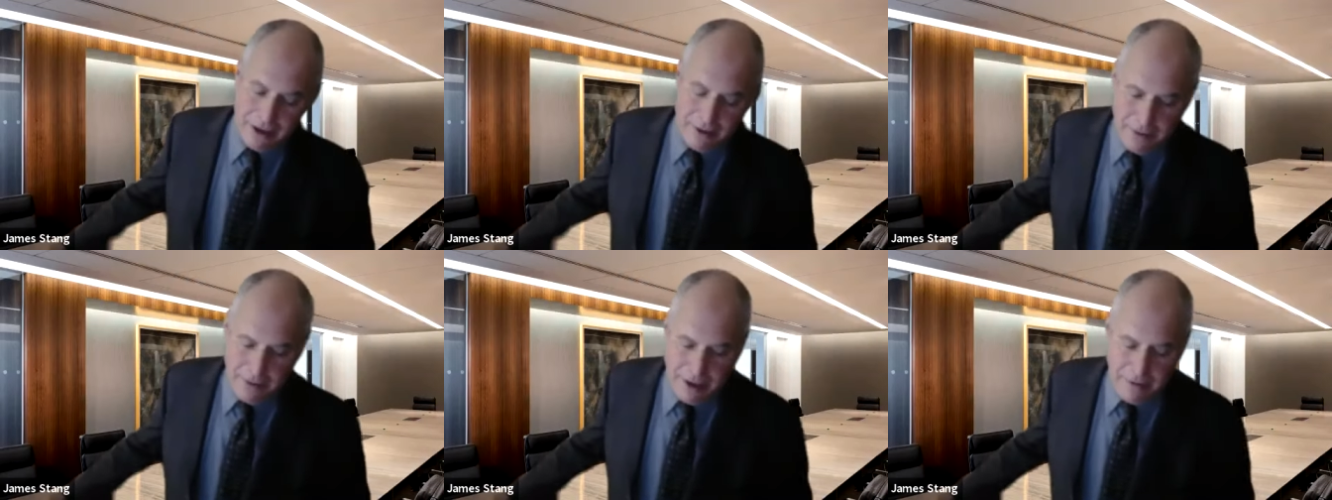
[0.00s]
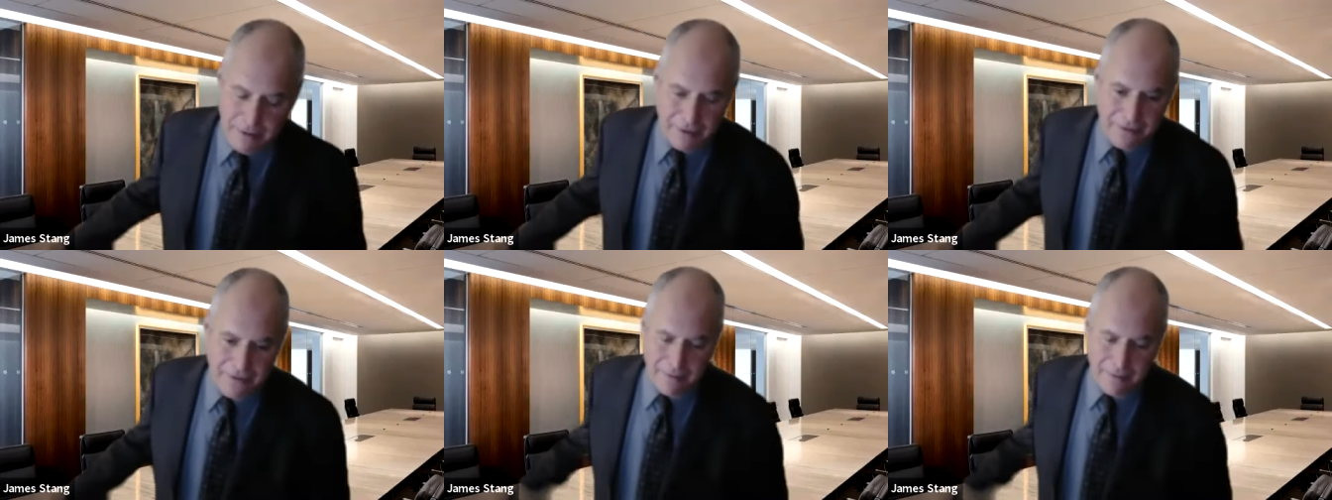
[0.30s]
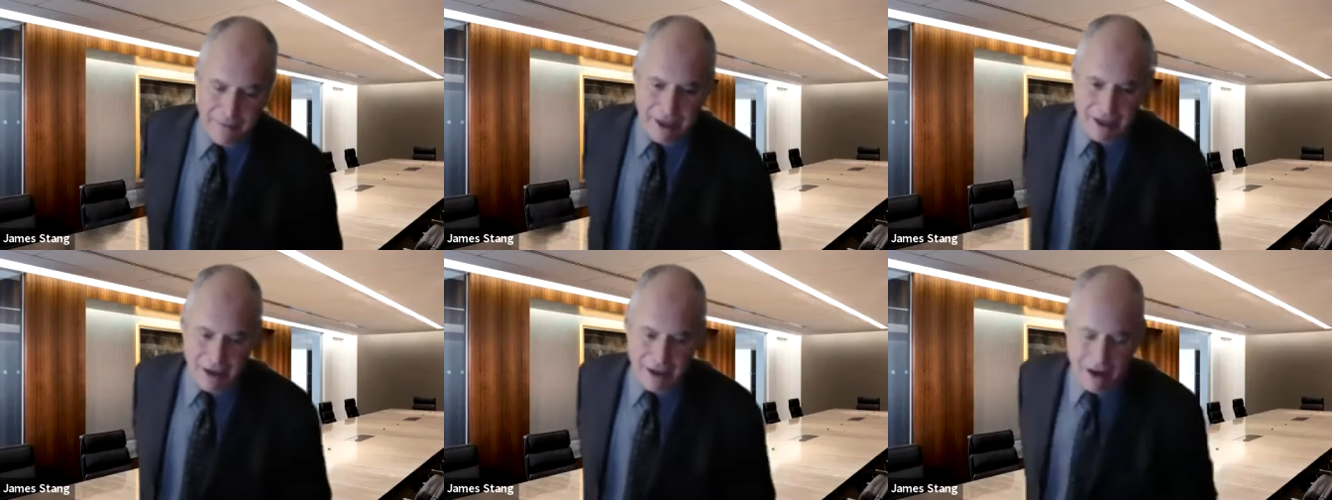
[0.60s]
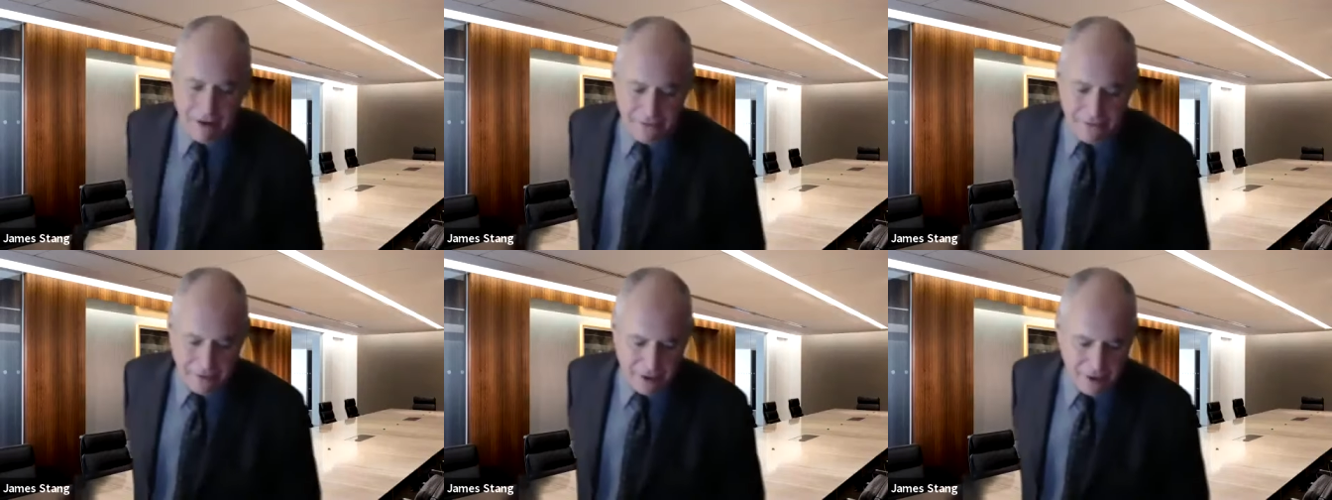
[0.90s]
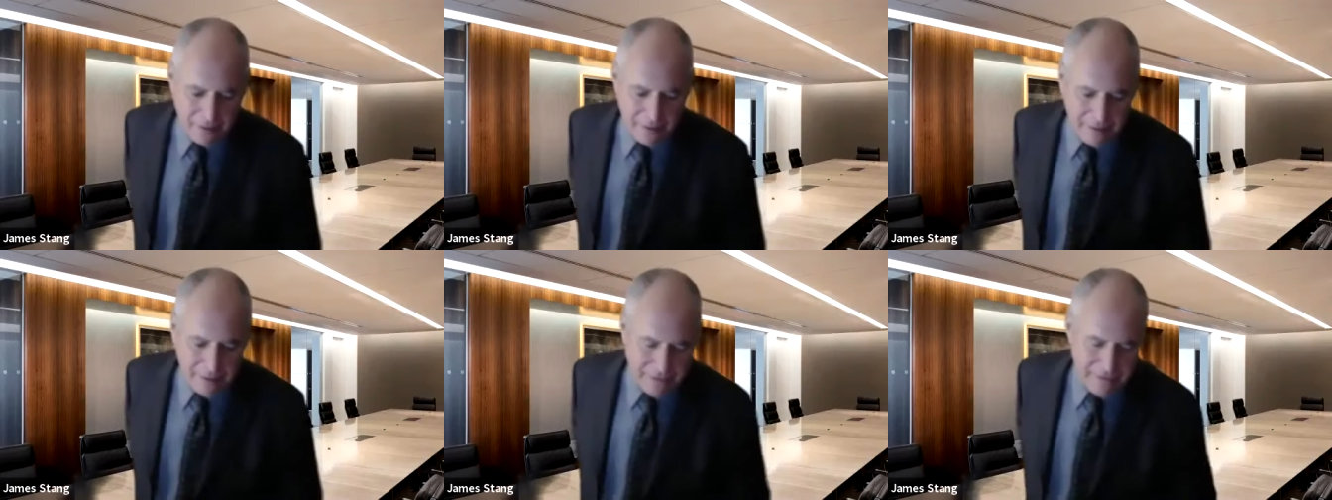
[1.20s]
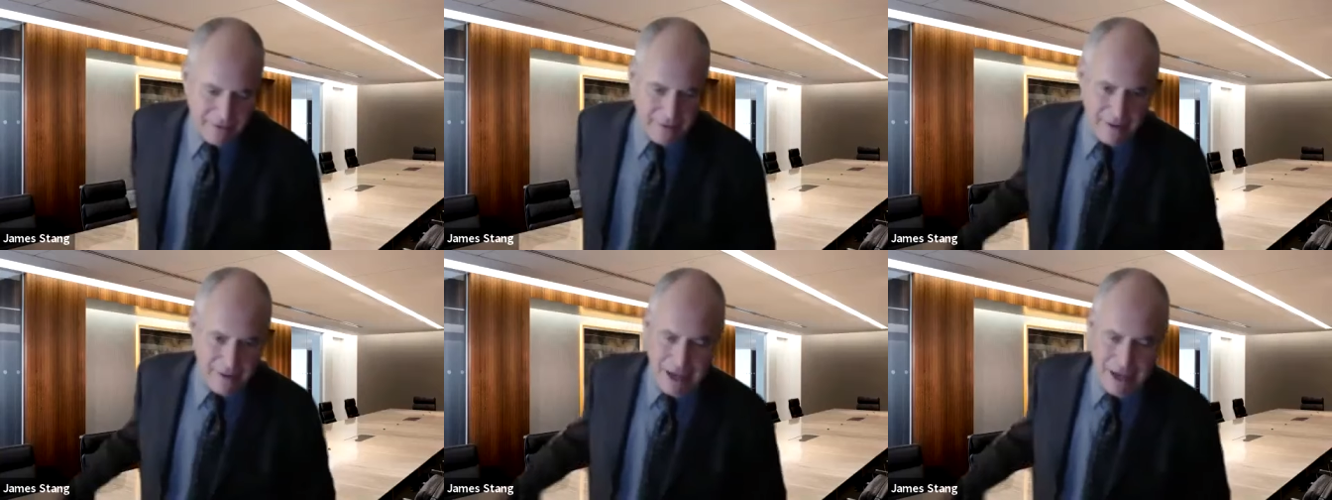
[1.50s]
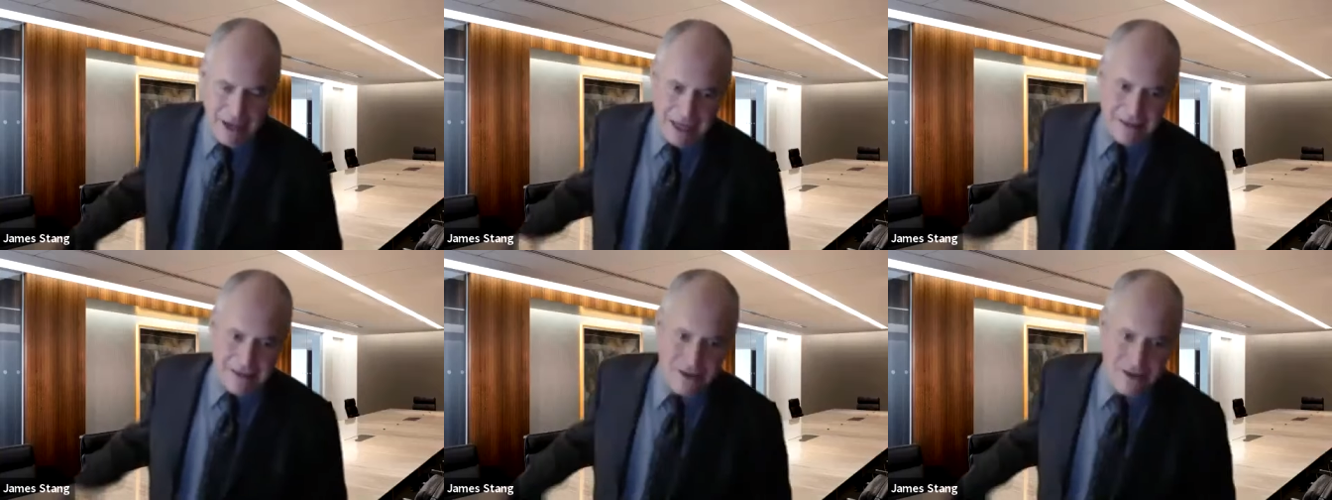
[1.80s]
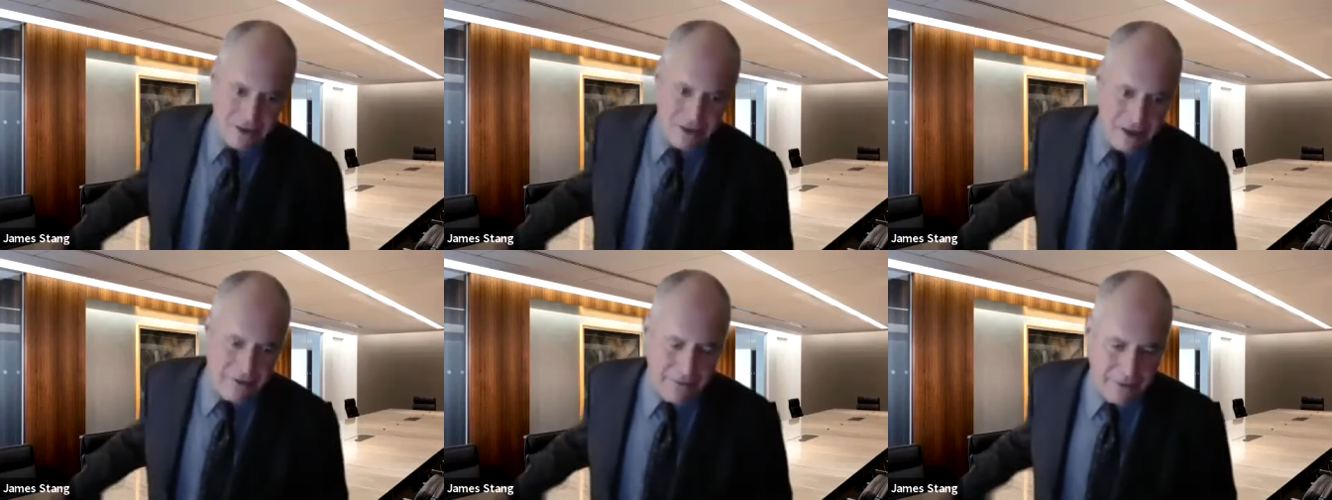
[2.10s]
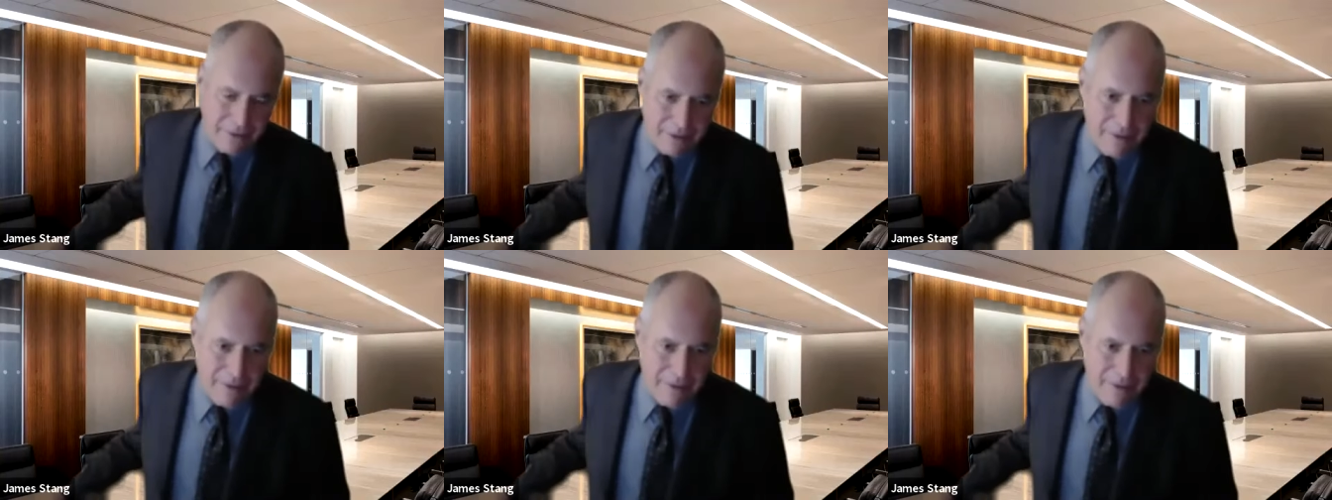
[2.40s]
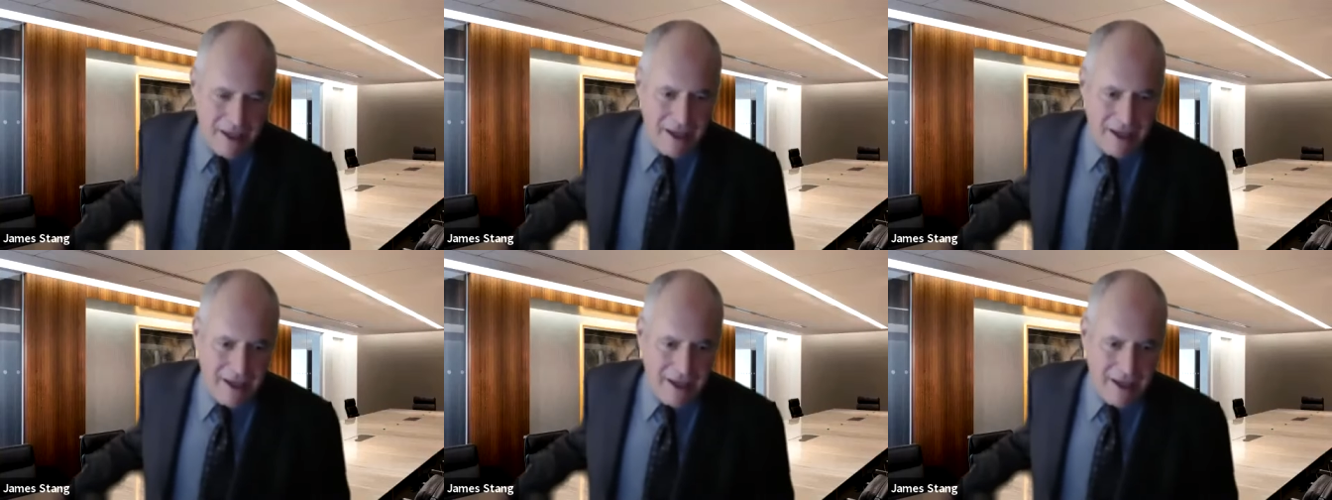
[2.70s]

of other people from my law firm and from the Passage Law Firm,